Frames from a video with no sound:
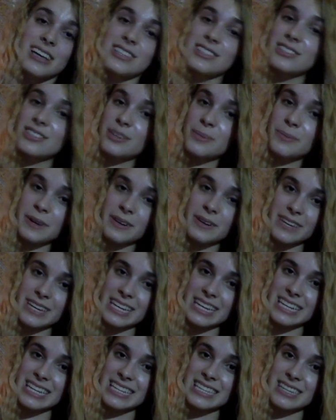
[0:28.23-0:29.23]
Super
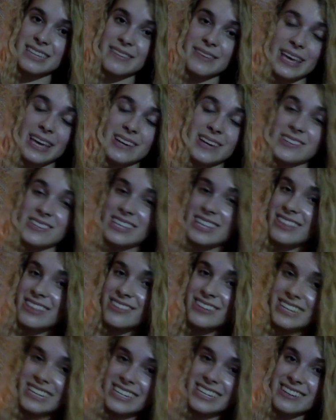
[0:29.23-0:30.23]
quick and easy to make, only
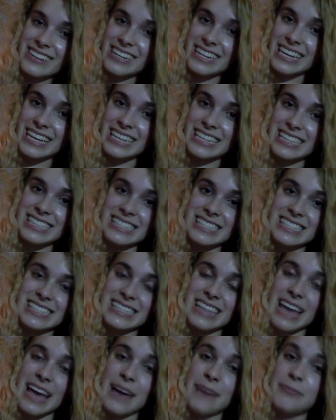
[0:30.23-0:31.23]
3 ingredients
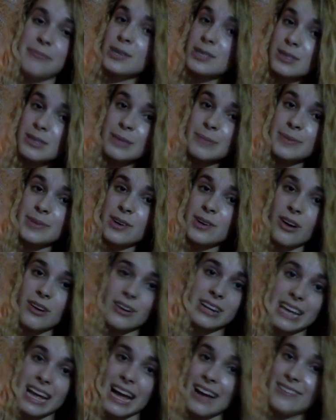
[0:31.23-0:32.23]
that most people
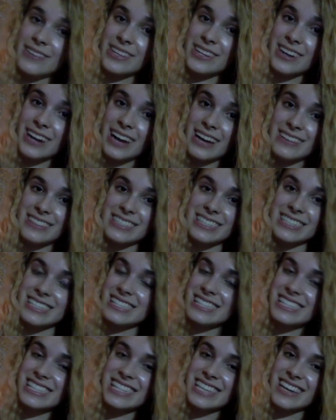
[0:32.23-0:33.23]
already have in their
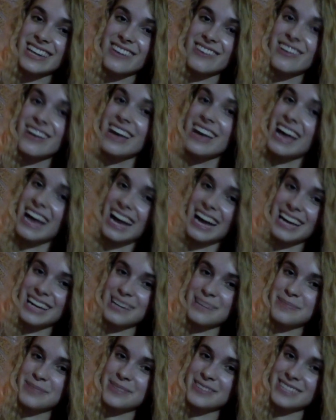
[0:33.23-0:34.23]
houses, so
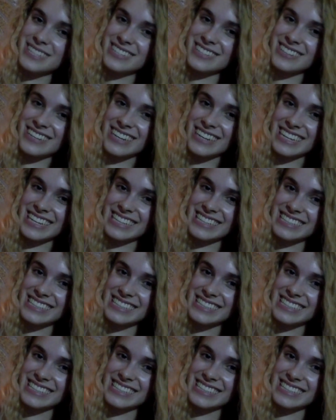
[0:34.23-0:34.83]
I hope you enjoy!